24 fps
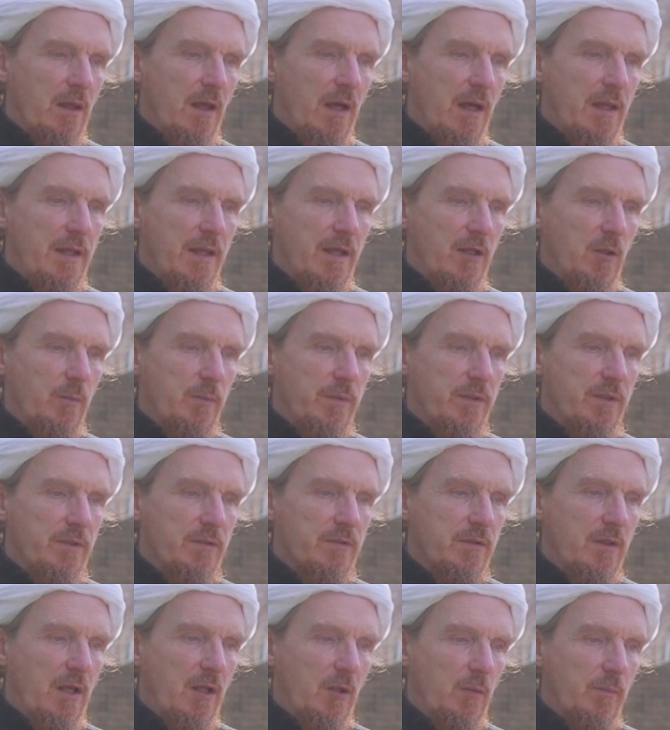and
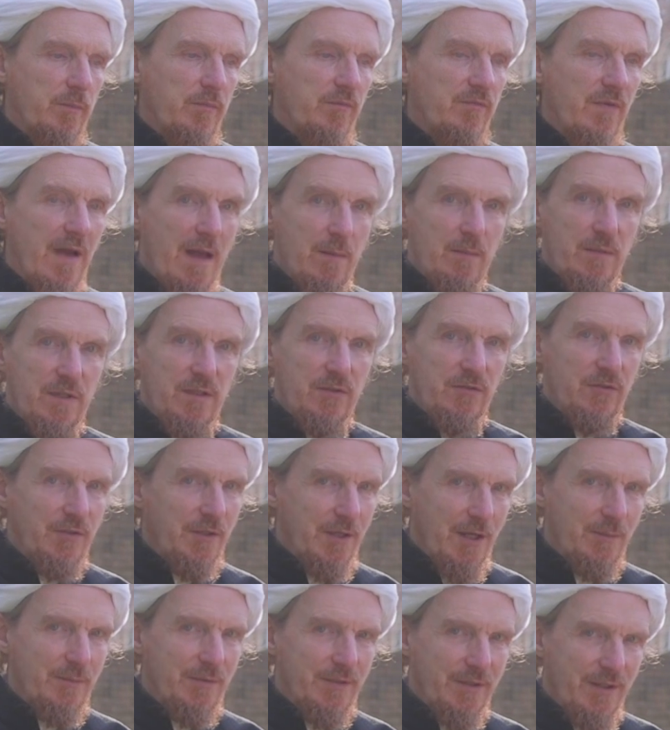help families to
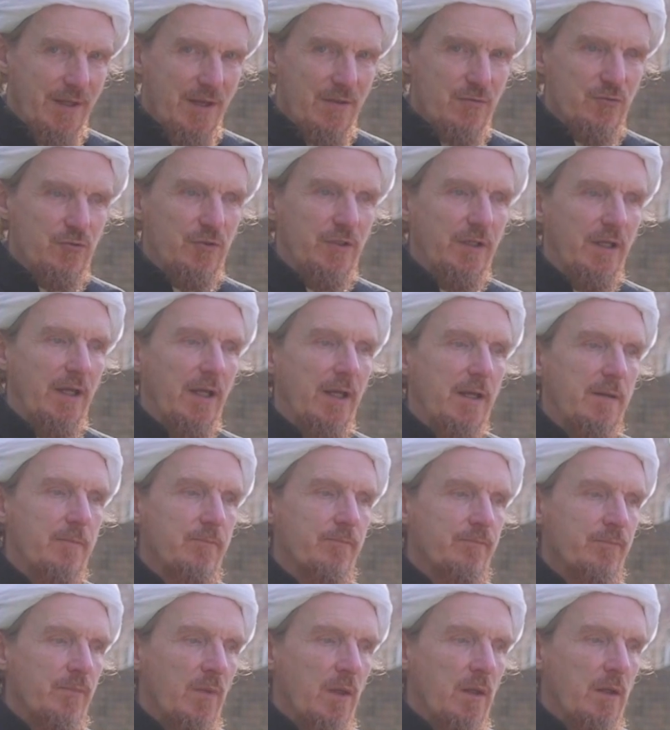come together again,
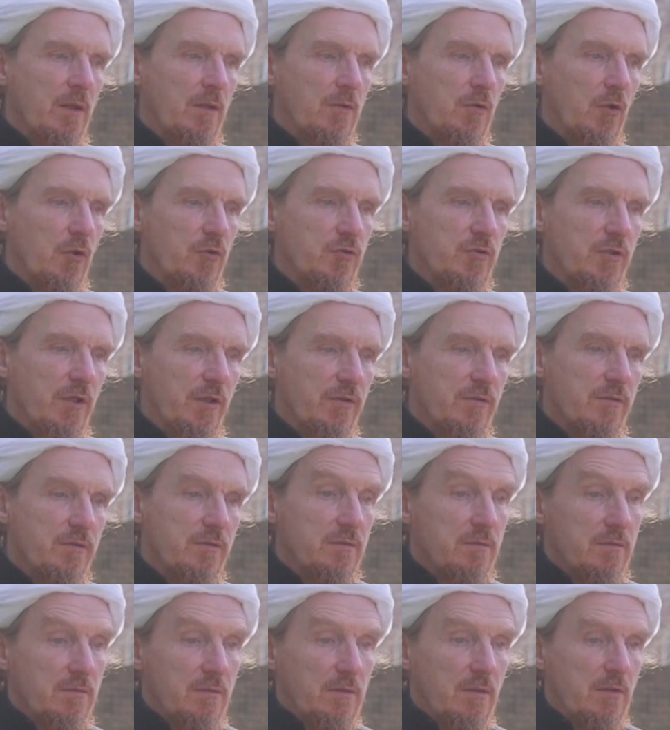not
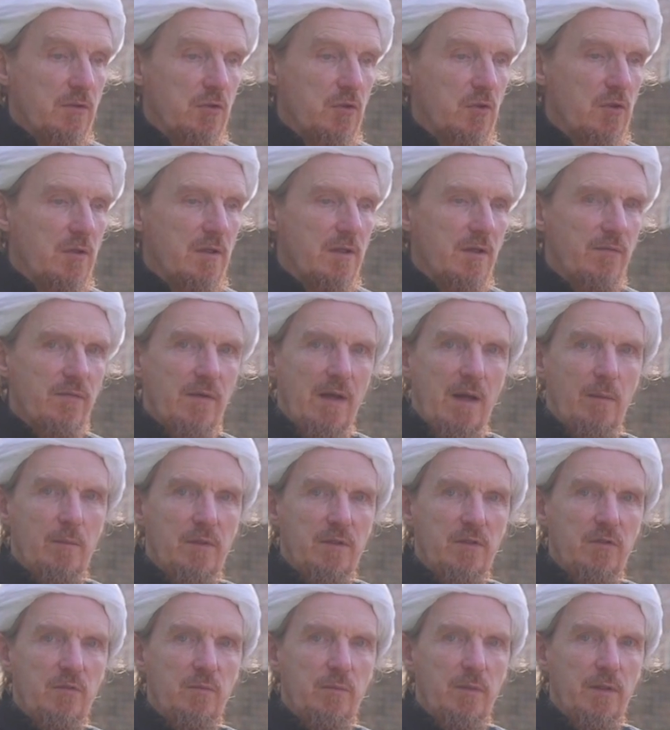just nuclear
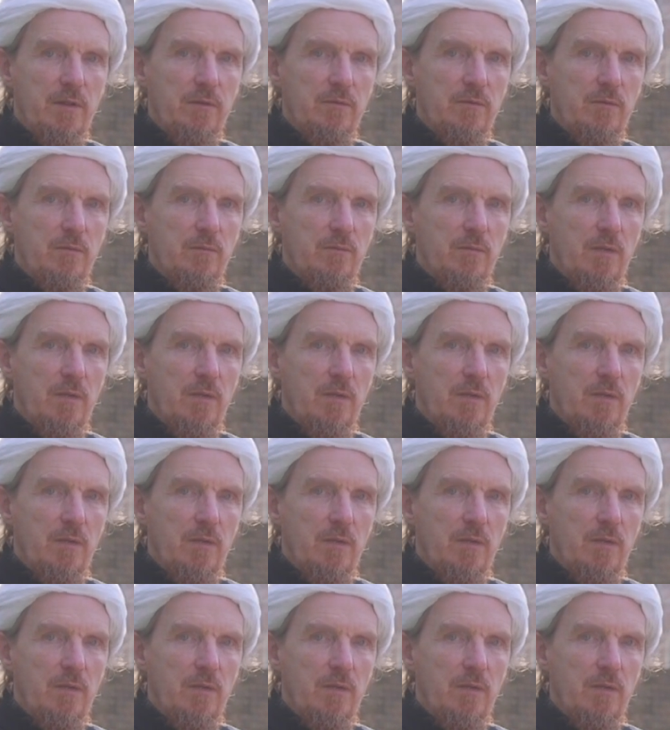families, but